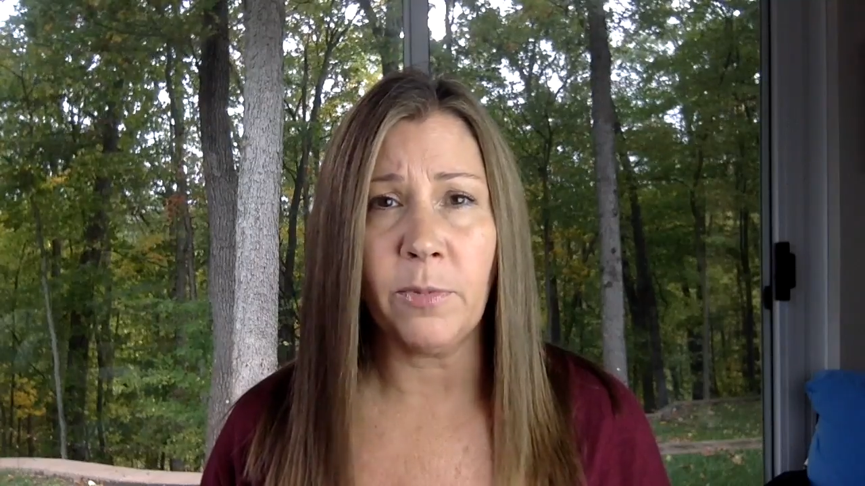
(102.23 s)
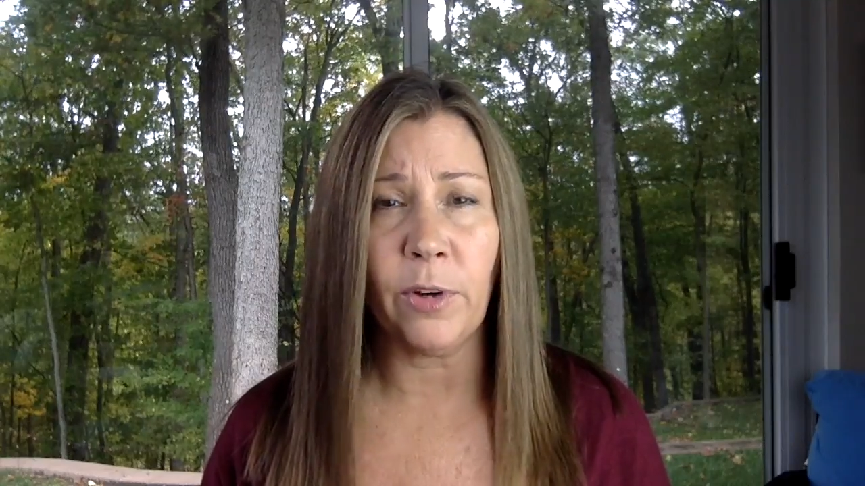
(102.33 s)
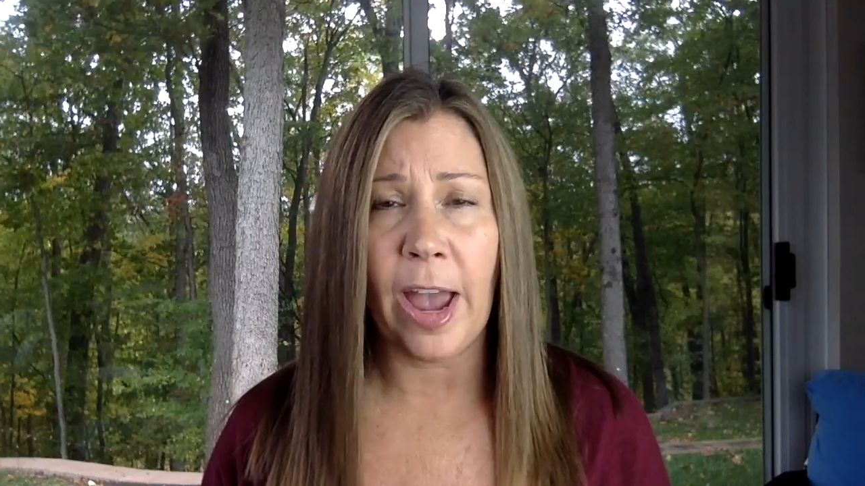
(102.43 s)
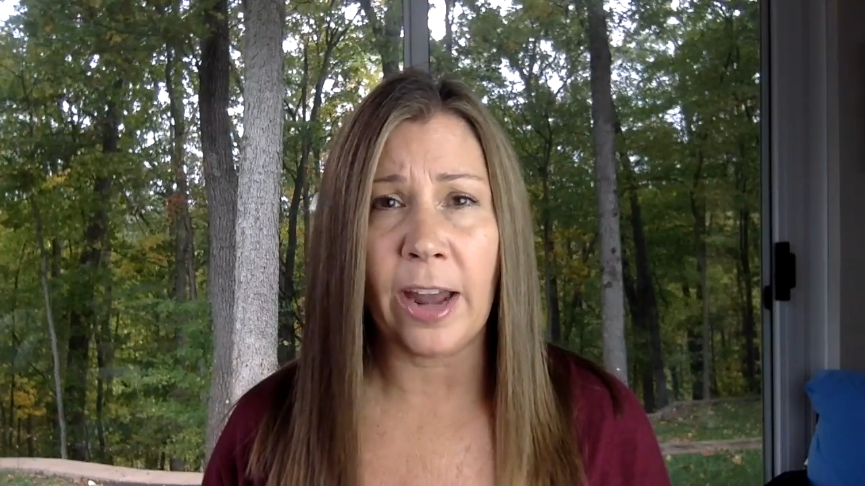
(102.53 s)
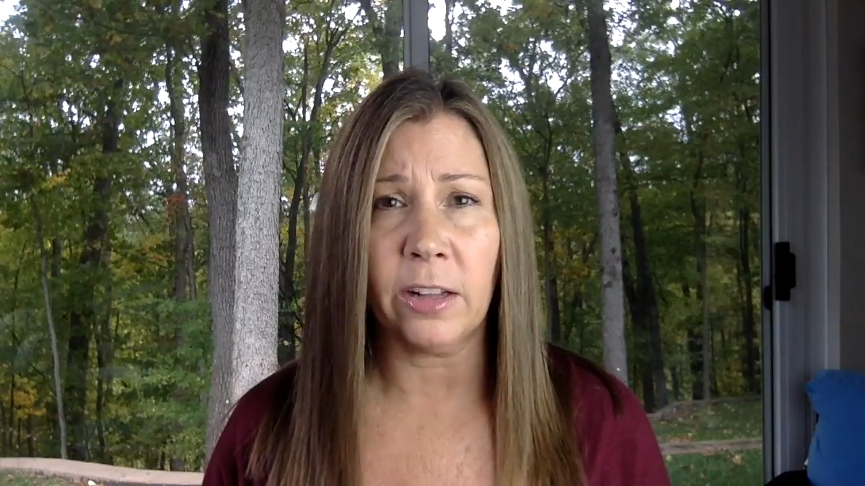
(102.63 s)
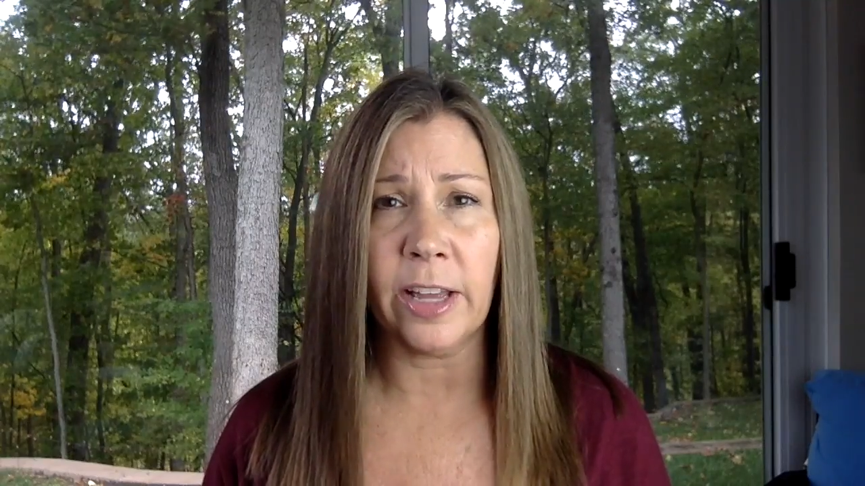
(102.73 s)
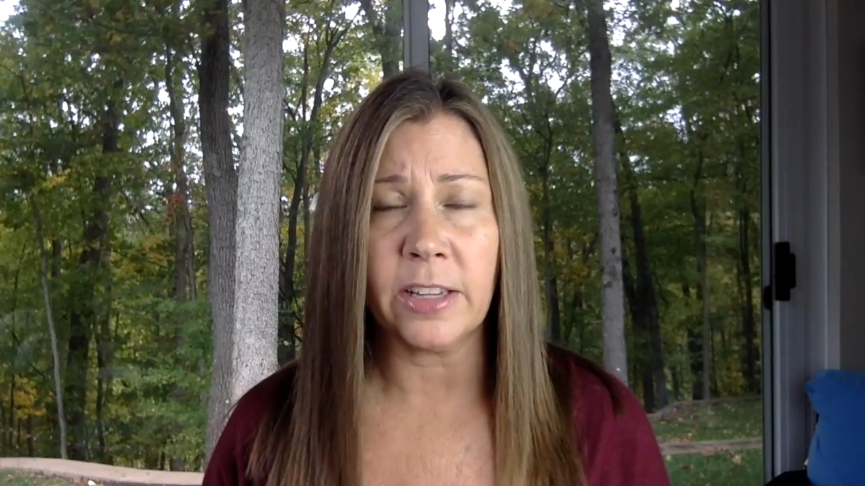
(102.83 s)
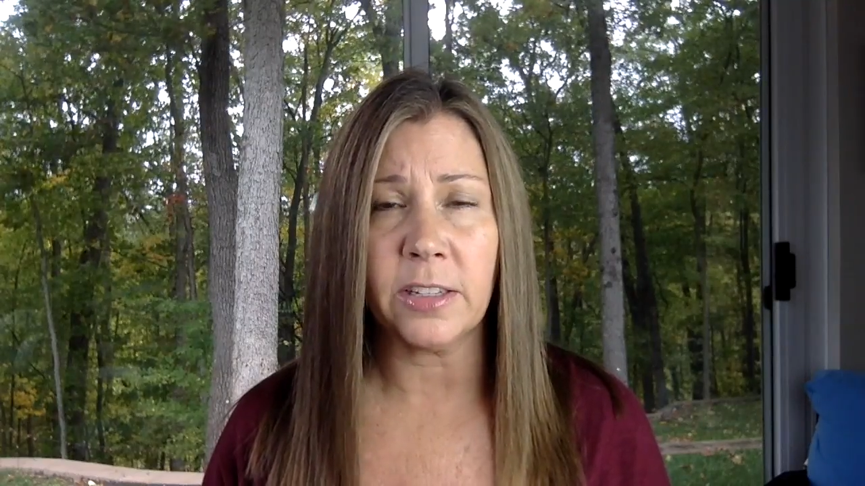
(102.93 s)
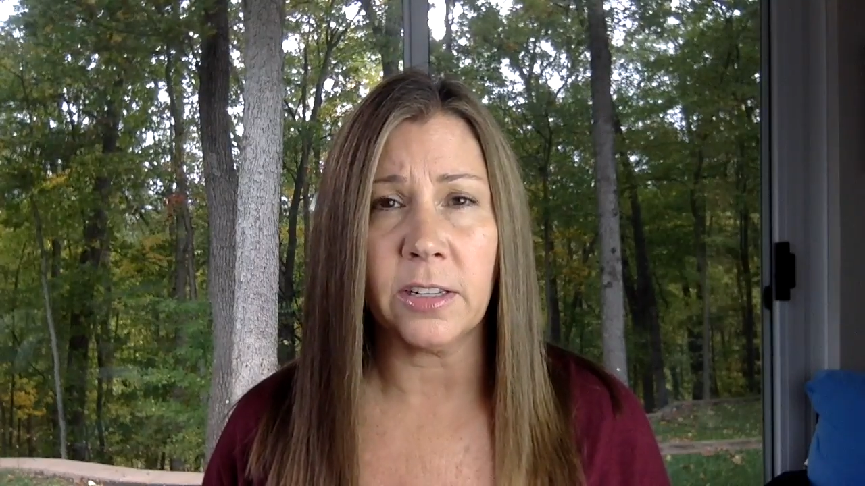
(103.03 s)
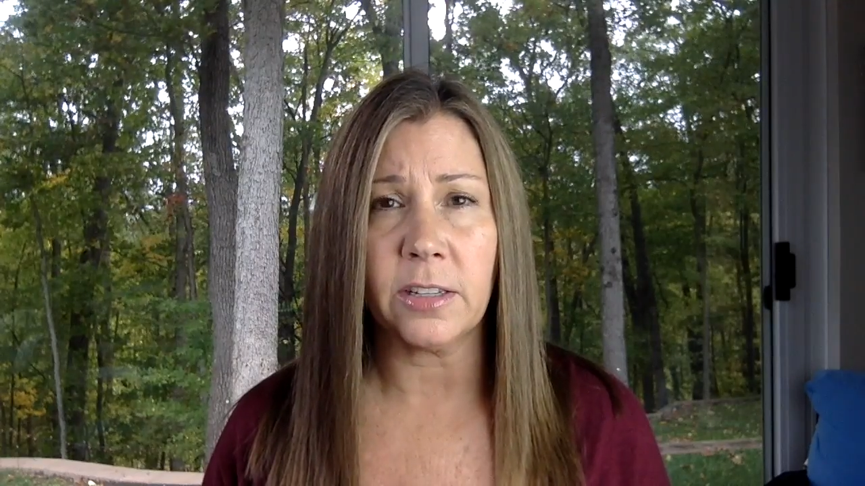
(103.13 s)
for
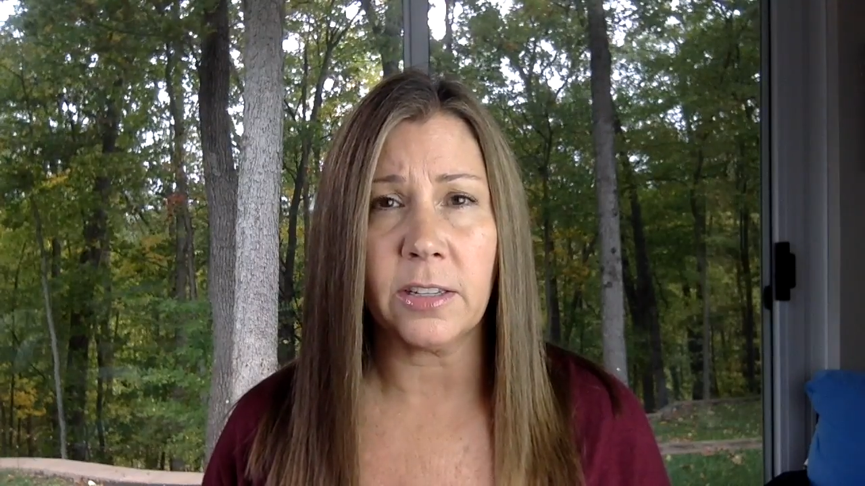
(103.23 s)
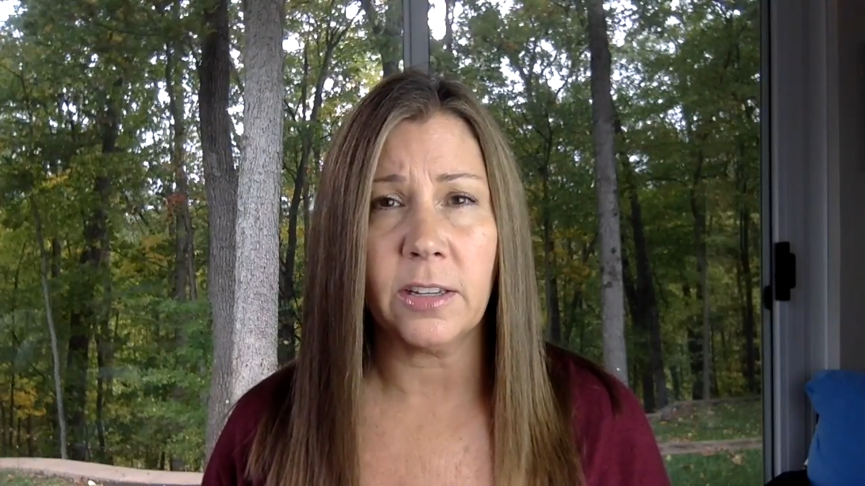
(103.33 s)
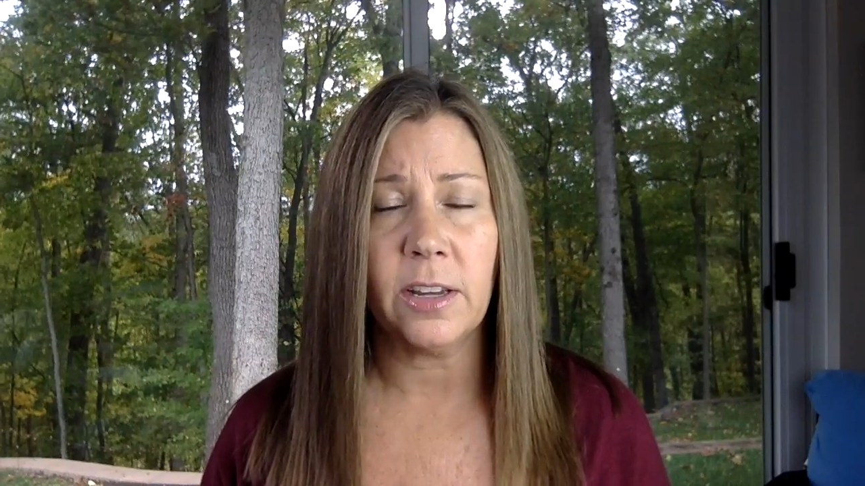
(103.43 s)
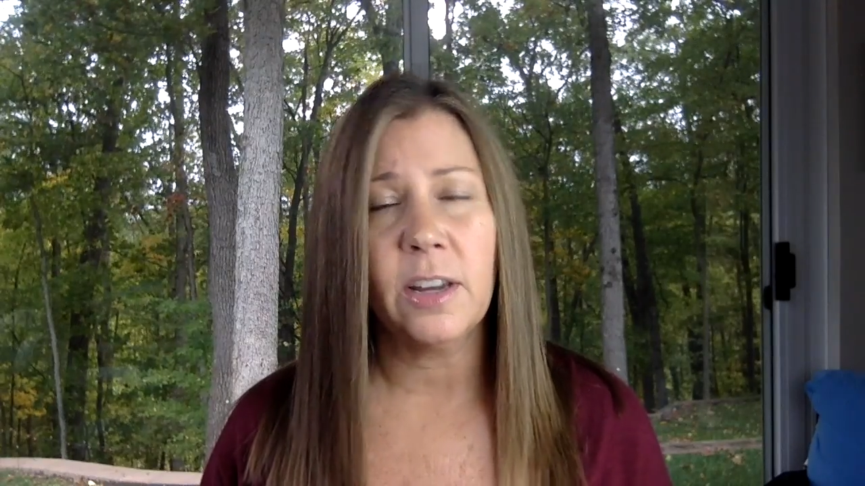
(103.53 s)
adolescents.